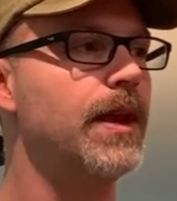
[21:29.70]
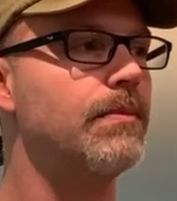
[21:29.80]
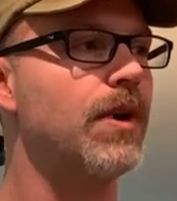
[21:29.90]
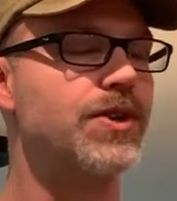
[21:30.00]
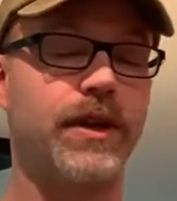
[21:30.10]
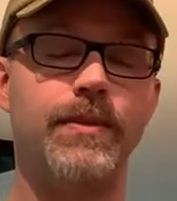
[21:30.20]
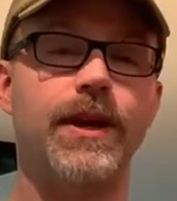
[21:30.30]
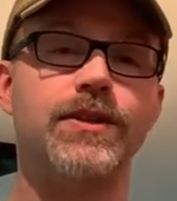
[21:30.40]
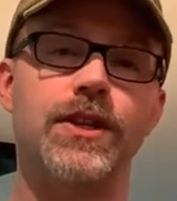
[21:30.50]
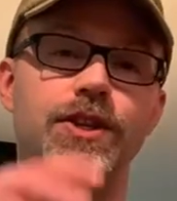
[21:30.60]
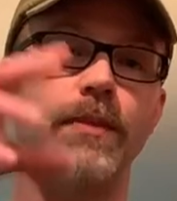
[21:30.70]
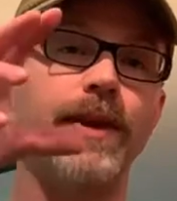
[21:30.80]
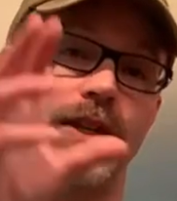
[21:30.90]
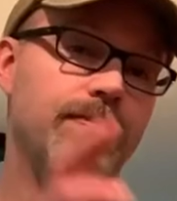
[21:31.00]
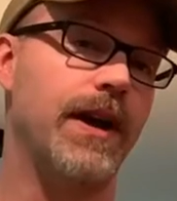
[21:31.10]
partially because the
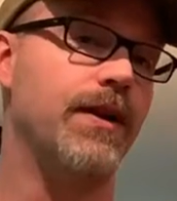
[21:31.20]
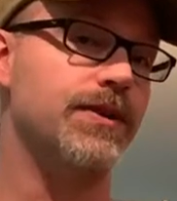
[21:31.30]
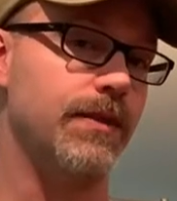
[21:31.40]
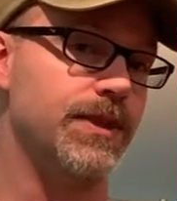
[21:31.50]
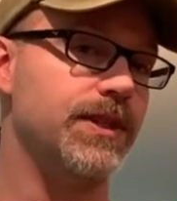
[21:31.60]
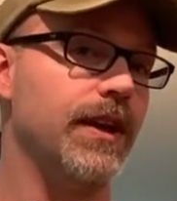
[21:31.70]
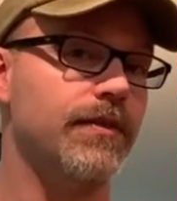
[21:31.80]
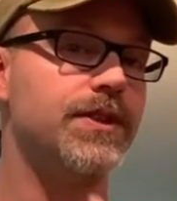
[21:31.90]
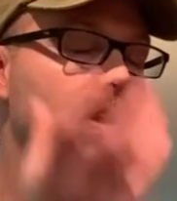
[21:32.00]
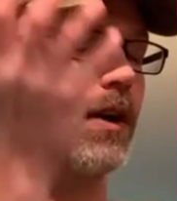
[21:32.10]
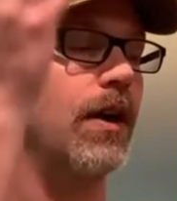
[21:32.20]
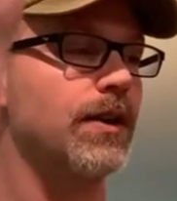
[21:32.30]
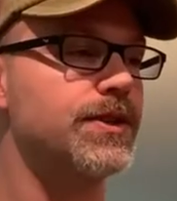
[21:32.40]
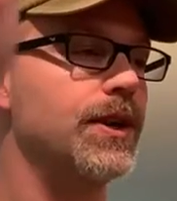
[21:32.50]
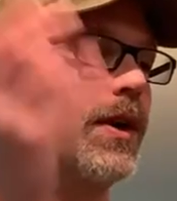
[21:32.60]
jumping spiders themselves are
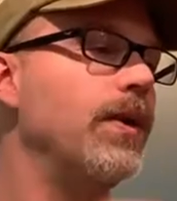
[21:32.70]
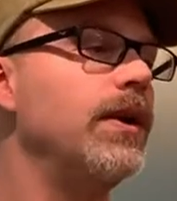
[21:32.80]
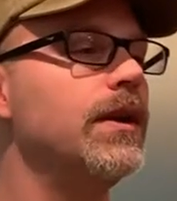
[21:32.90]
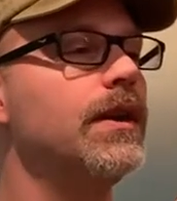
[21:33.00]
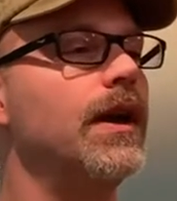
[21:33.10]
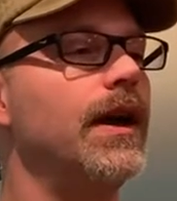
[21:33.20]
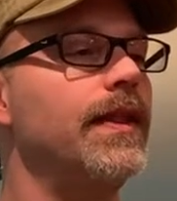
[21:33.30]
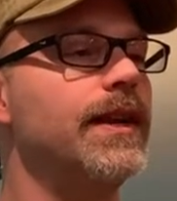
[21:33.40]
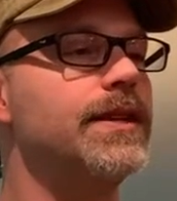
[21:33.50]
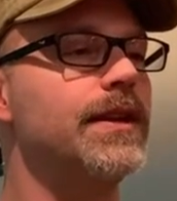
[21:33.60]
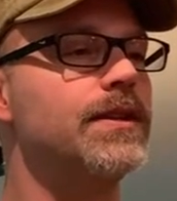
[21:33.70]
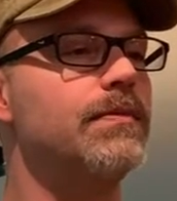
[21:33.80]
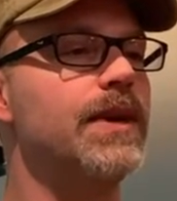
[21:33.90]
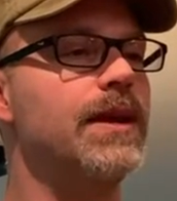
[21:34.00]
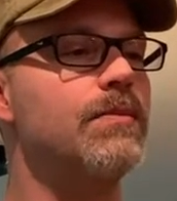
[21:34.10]
also, they tend to
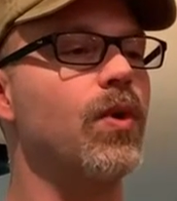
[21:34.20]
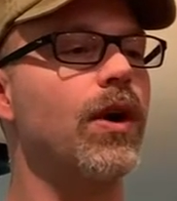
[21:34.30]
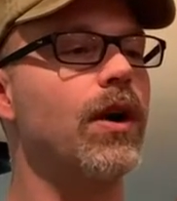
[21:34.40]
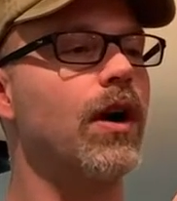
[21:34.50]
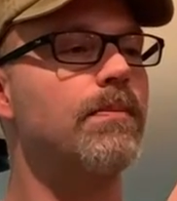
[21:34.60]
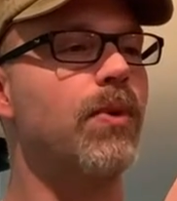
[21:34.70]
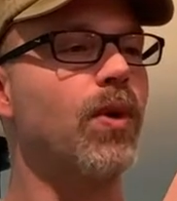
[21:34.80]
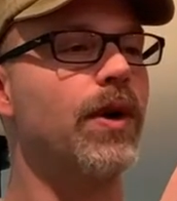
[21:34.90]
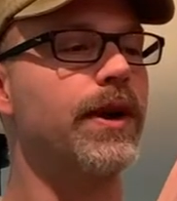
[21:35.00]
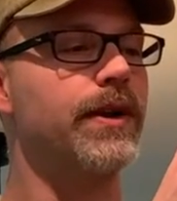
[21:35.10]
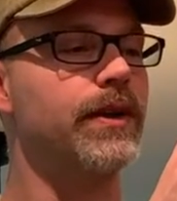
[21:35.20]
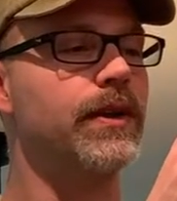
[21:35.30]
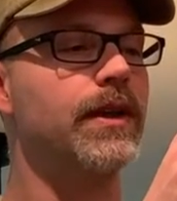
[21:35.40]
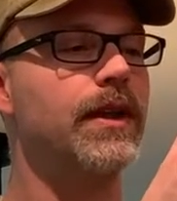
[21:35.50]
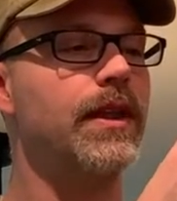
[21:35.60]
be more arboreal
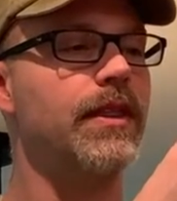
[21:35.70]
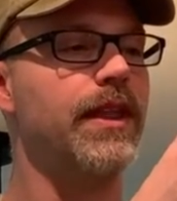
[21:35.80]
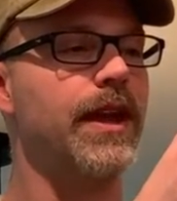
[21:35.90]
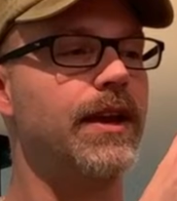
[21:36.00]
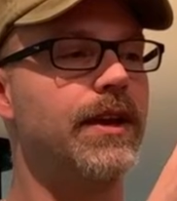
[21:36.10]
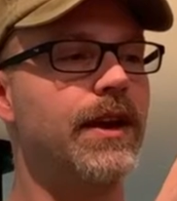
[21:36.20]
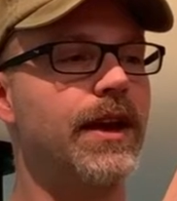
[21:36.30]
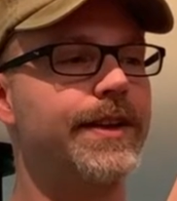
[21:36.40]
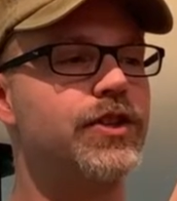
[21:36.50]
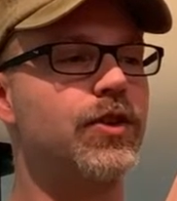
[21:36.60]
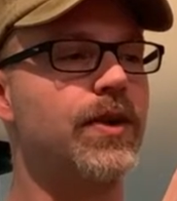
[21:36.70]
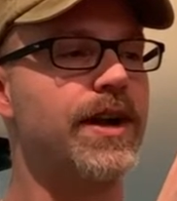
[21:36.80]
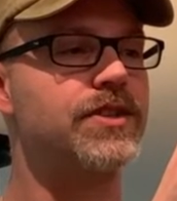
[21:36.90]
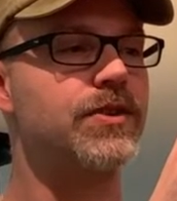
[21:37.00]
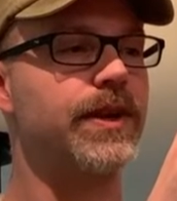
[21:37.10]
than
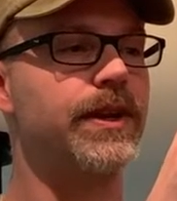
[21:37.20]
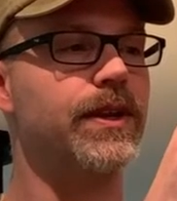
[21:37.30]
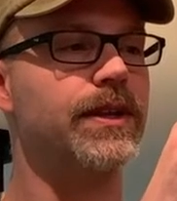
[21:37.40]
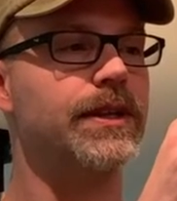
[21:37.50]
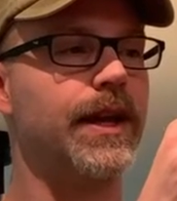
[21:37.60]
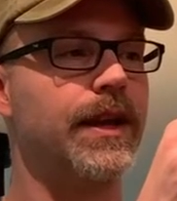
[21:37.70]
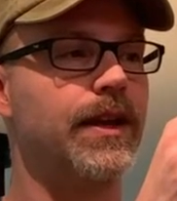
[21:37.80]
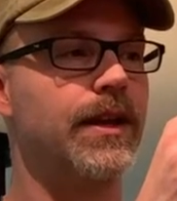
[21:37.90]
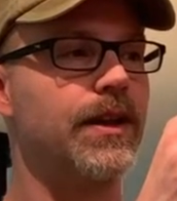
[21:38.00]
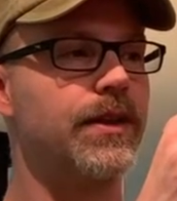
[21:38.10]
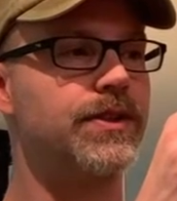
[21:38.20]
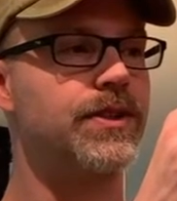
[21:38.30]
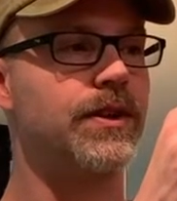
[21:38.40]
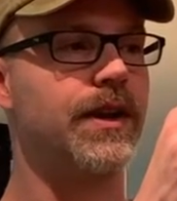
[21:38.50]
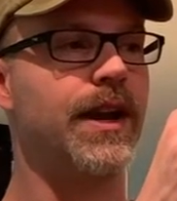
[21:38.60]
terrestrial, like other
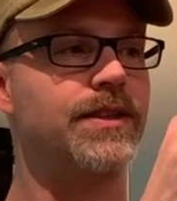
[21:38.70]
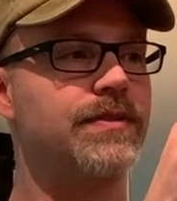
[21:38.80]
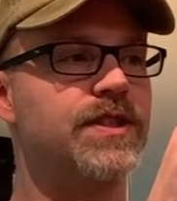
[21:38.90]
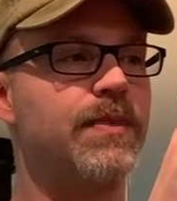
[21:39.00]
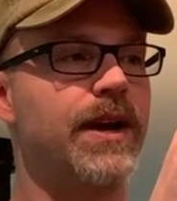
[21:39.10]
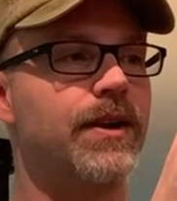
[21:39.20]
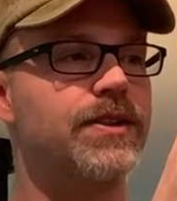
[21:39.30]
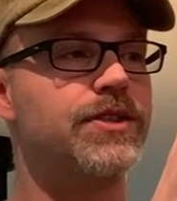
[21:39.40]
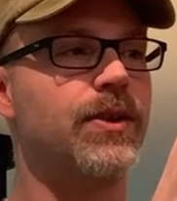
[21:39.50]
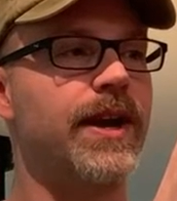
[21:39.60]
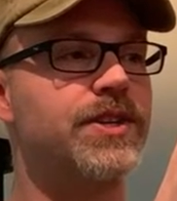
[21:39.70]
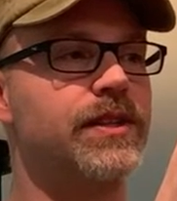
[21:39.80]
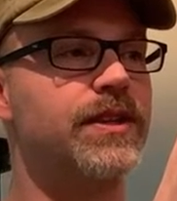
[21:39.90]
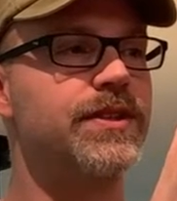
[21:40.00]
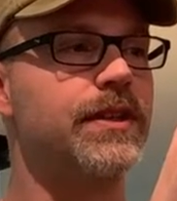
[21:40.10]
certain kinds of spiders,
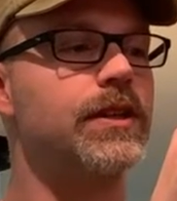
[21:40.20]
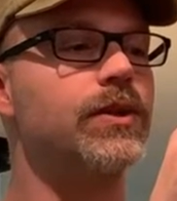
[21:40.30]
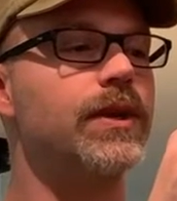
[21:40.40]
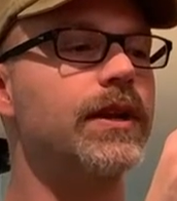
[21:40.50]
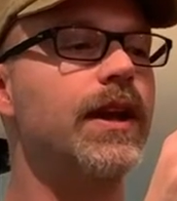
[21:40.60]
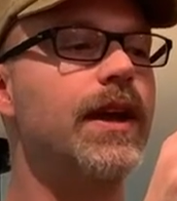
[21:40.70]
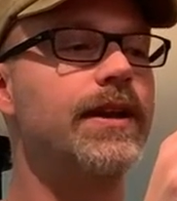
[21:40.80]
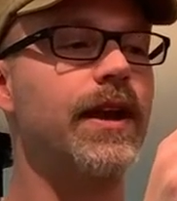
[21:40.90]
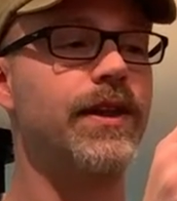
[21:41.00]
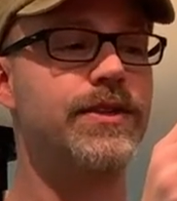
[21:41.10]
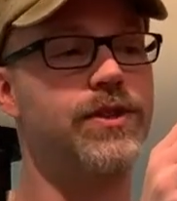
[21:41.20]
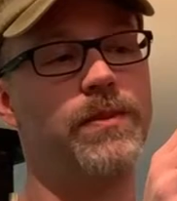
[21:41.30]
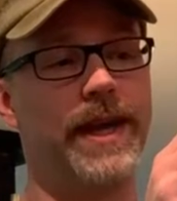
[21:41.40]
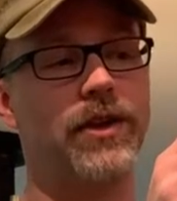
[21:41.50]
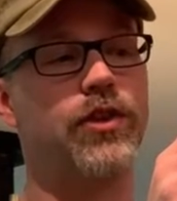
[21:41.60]
tarantulas included. Now these do
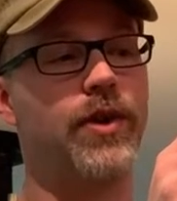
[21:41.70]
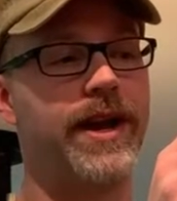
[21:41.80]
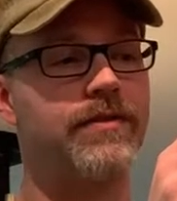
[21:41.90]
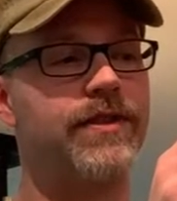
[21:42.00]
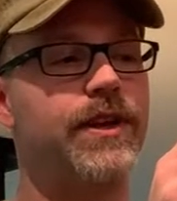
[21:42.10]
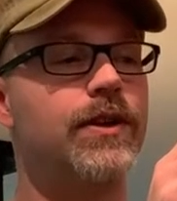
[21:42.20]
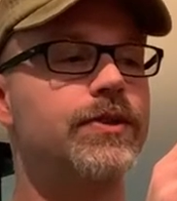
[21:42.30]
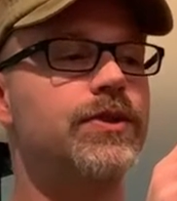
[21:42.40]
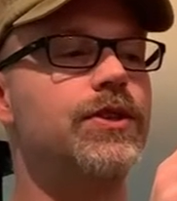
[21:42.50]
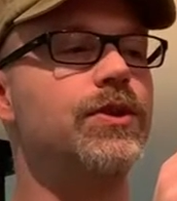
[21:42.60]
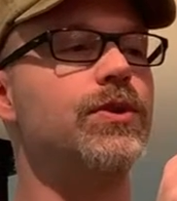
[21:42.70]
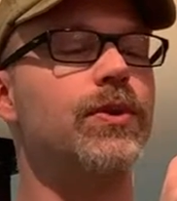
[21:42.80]
make great feeders too